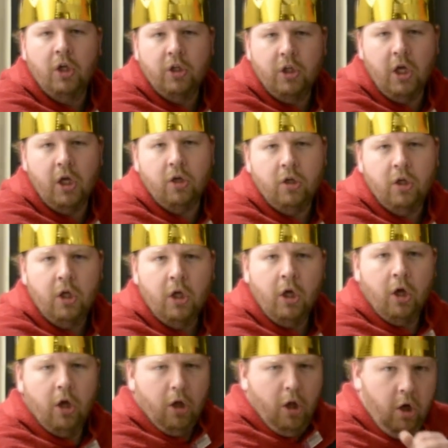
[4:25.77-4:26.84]
Yeah.
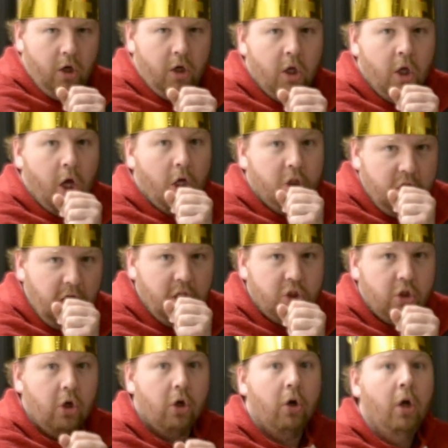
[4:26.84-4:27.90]
A tease
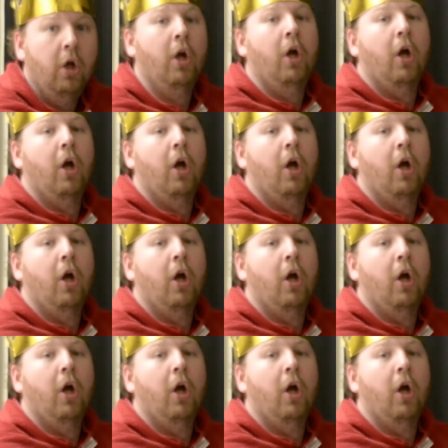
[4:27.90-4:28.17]
girl.